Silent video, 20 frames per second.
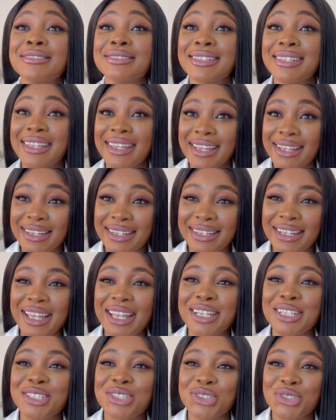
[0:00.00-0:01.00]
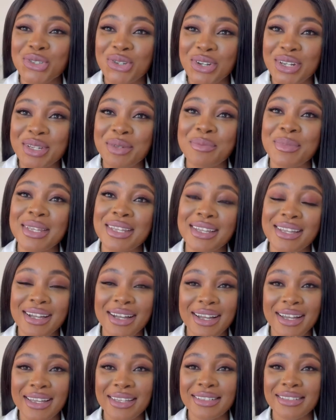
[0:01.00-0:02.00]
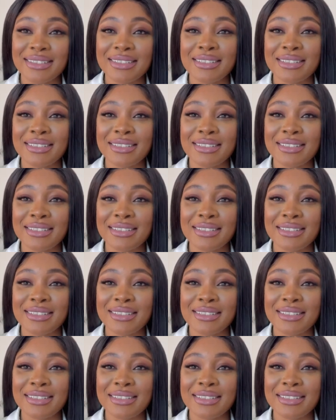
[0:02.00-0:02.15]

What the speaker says: get it and join me, guys.